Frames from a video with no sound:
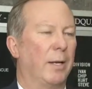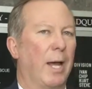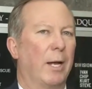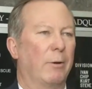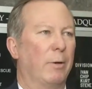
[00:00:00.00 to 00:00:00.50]
uh,
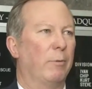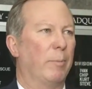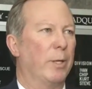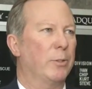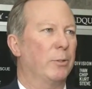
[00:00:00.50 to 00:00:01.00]
accurate
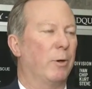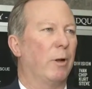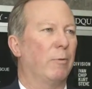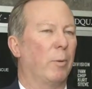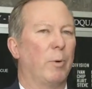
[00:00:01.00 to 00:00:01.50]
information to
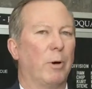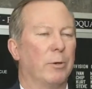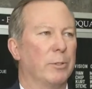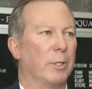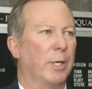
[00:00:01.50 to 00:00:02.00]
all of our
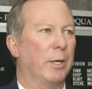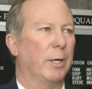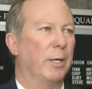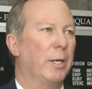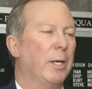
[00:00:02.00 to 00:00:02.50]
partners in the
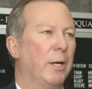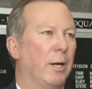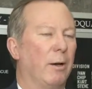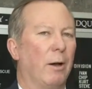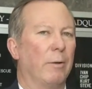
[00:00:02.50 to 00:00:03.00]
area.
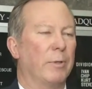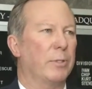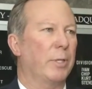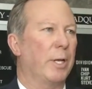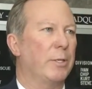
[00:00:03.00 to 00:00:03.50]
Uh, all of the
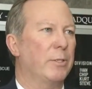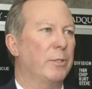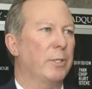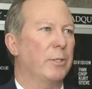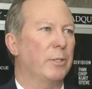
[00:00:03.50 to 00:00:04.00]
city
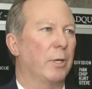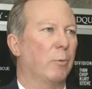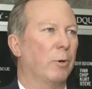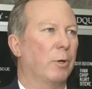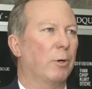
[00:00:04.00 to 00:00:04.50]
agencies uh,
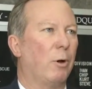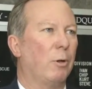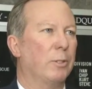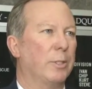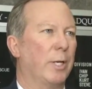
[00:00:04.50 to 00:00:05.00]
were on a
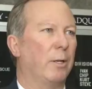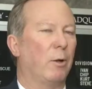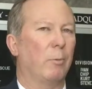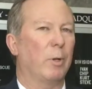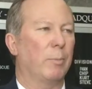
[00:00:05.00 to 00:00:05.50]
call today
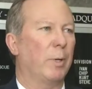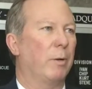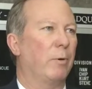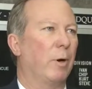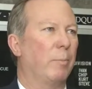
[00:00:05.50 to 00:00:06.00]
along with many
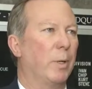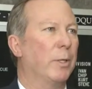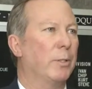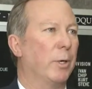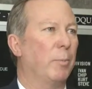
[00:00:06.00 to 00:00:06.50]
of our
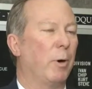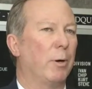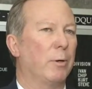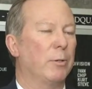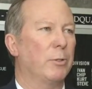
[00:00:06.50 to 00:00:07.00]
military
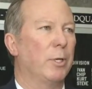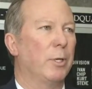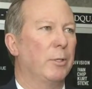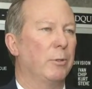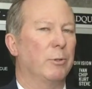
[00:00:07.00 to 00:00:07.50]
partners
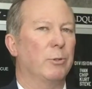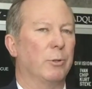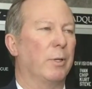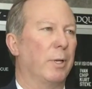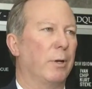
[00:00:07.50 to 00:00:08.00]
to
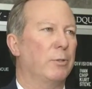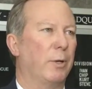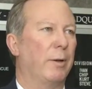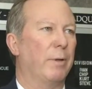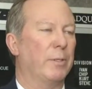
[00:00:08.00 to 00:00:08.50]
ensure that they also
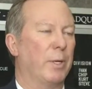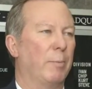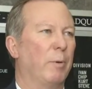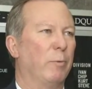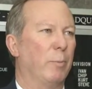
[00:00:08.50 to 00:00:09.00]
have that
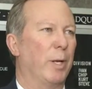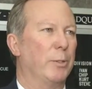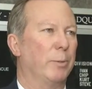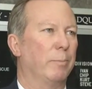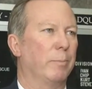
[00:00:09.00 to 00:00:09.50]
same information.